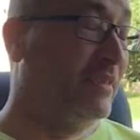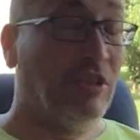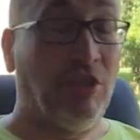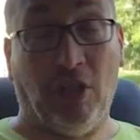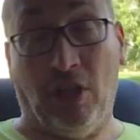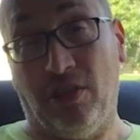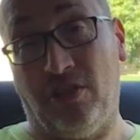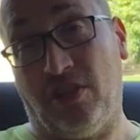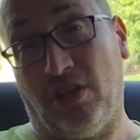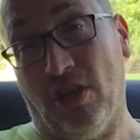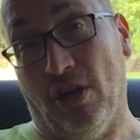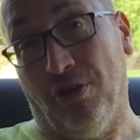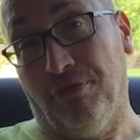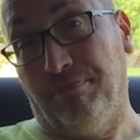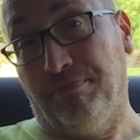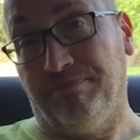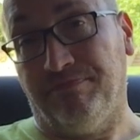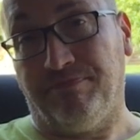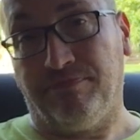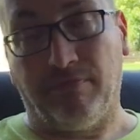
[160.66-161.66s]
It's a good
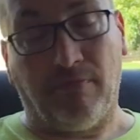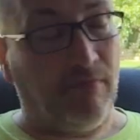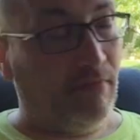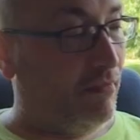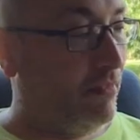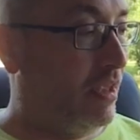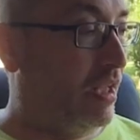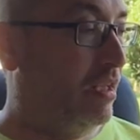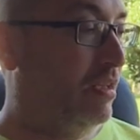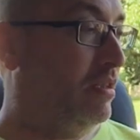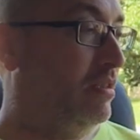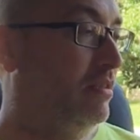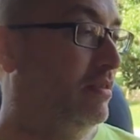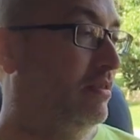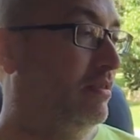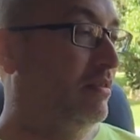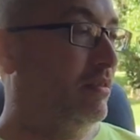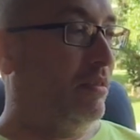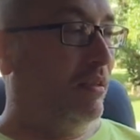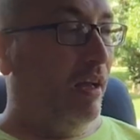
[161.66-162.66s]
scope.
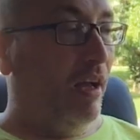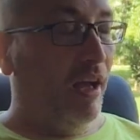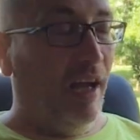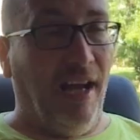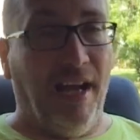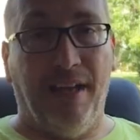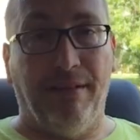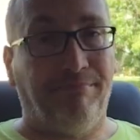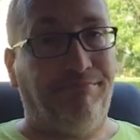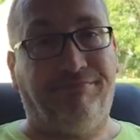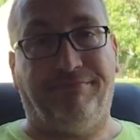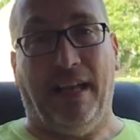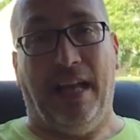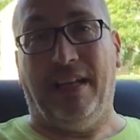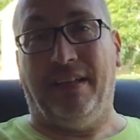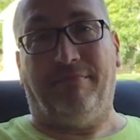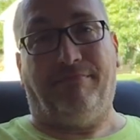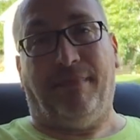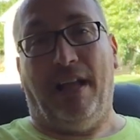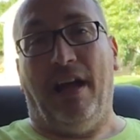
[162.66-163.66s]
I
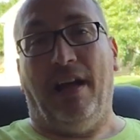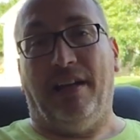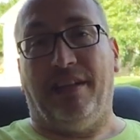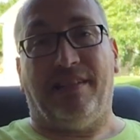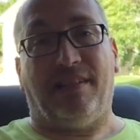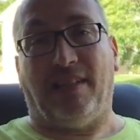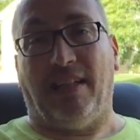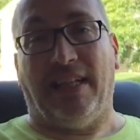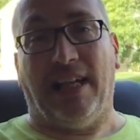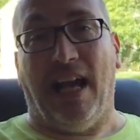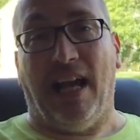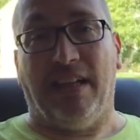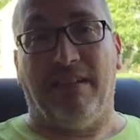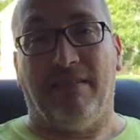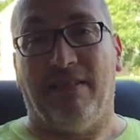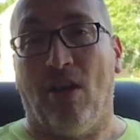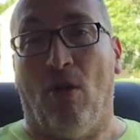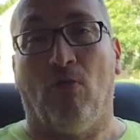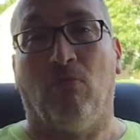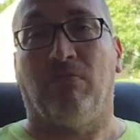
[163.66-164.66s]
honestly, I
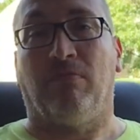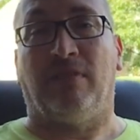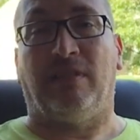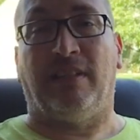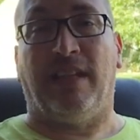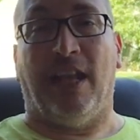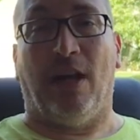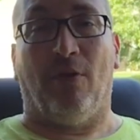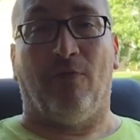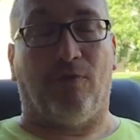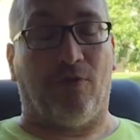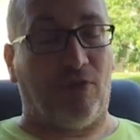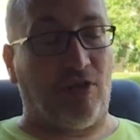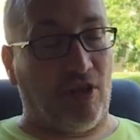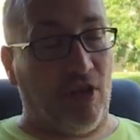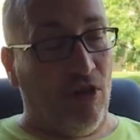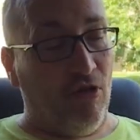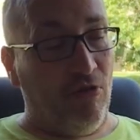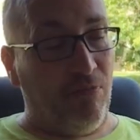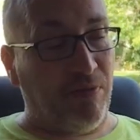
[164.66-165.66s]
don't care for
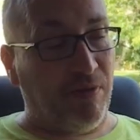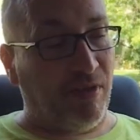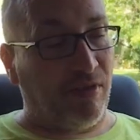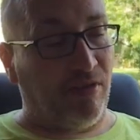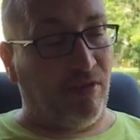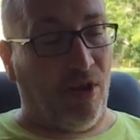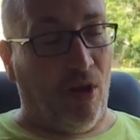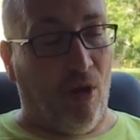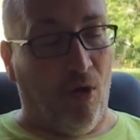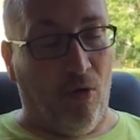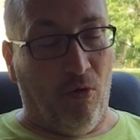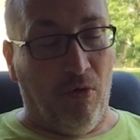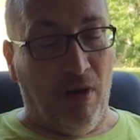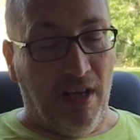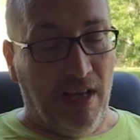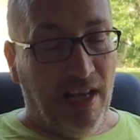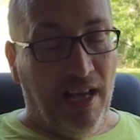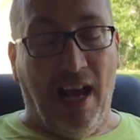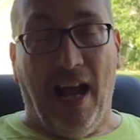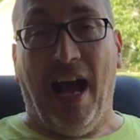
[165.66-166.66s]
scopes, so
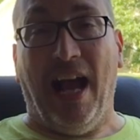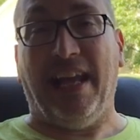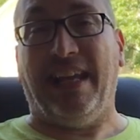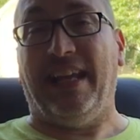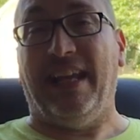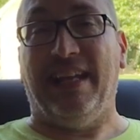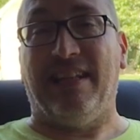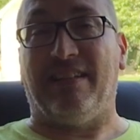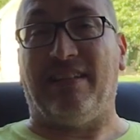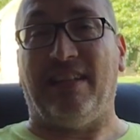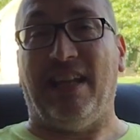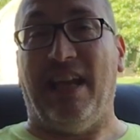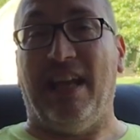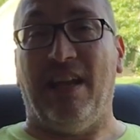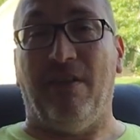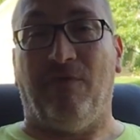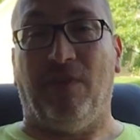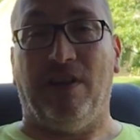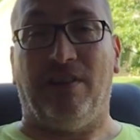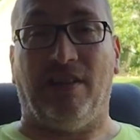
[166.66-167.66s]
I can't say
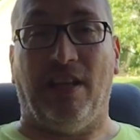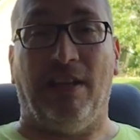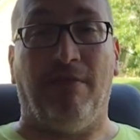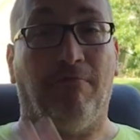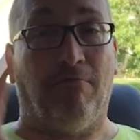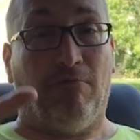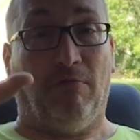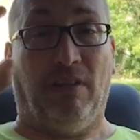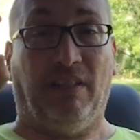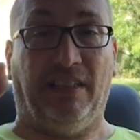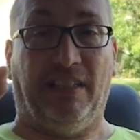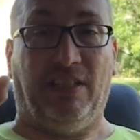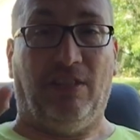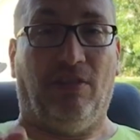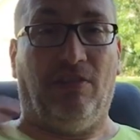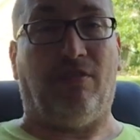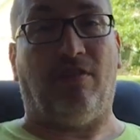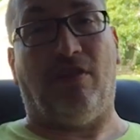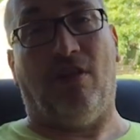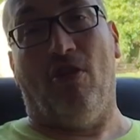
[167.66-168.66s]
if it's a really
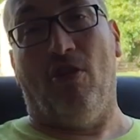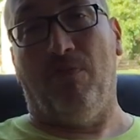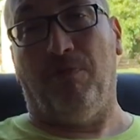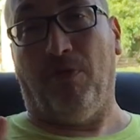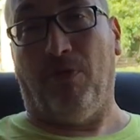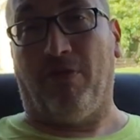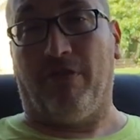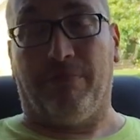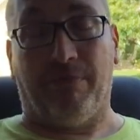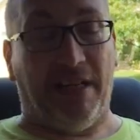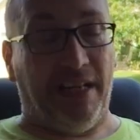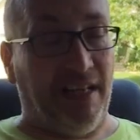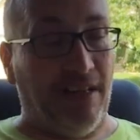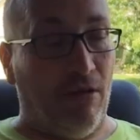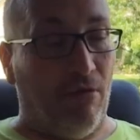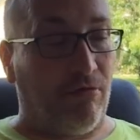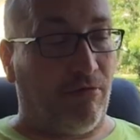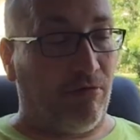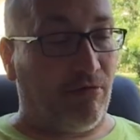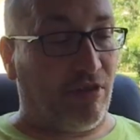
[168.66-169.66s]
good scope or a
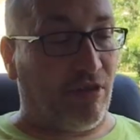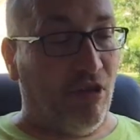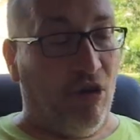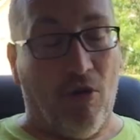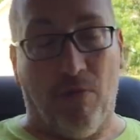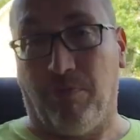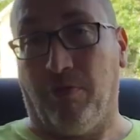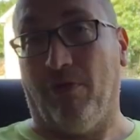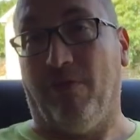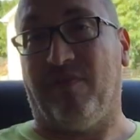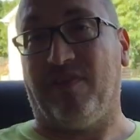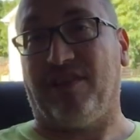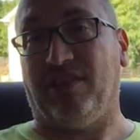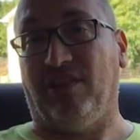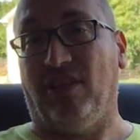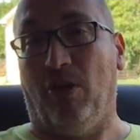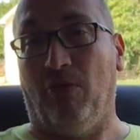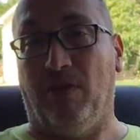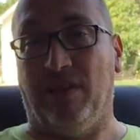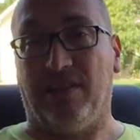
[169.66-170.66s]
mediocre scope or if it's a
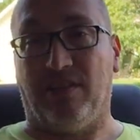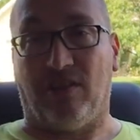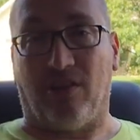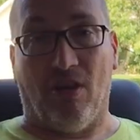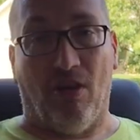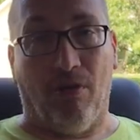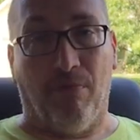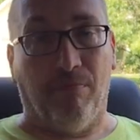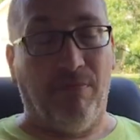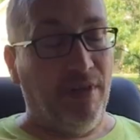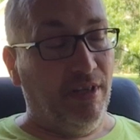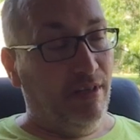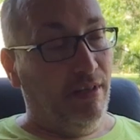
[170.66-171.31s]
low-end scope.